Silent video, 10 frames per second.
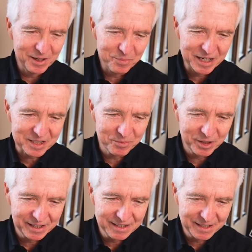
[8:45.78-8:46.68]

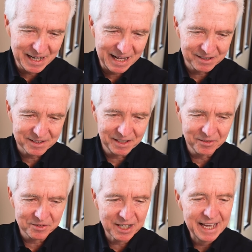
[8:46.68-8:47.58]
possibility that Dallas
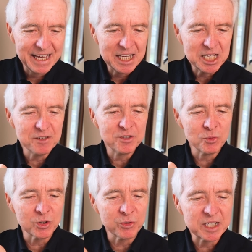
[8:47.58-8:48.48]
gives. If you
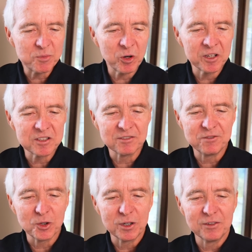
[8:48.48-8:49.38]
want to experience the
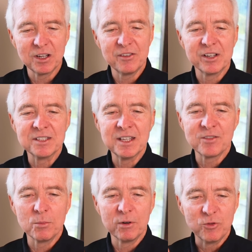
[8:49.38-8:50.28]
flow of love as
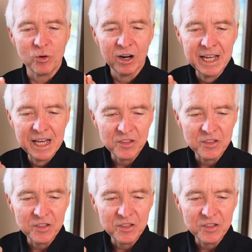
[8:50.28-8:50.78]
never before,